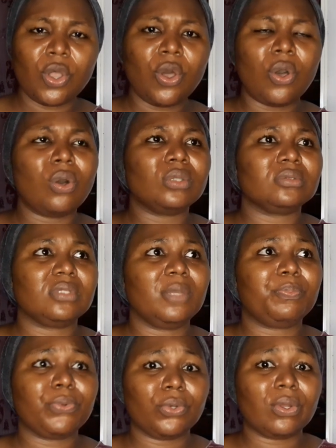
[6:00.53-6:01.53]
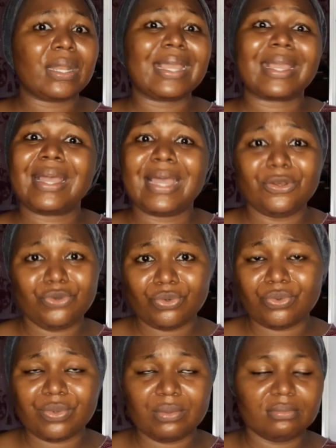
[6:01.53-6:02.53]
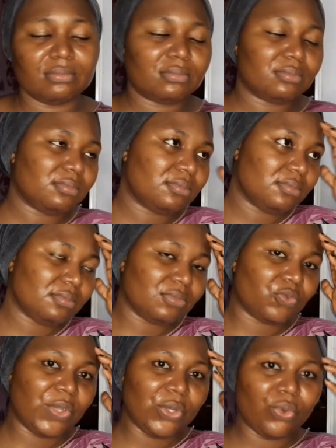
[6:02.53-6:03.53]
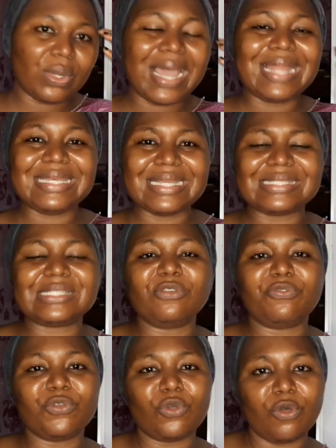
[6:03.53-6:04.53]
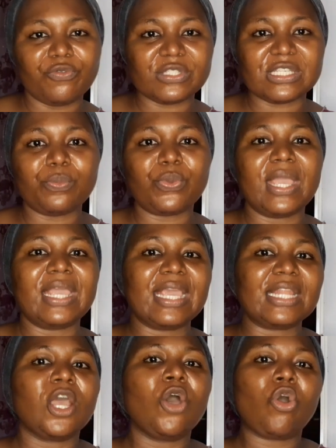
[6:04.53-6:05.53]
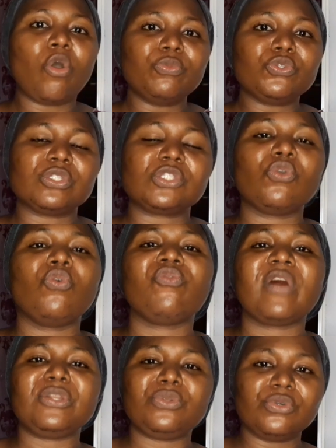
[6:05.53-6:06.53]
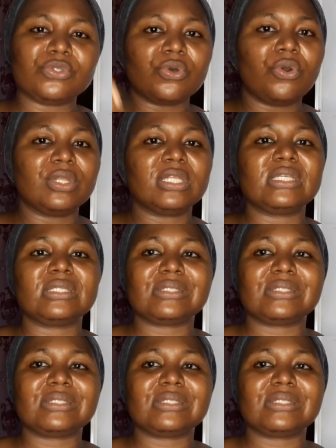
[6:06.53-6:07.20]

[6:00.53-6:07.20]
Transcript: on a product like hydroquinone and then still feel comfortable again coming to still overdose on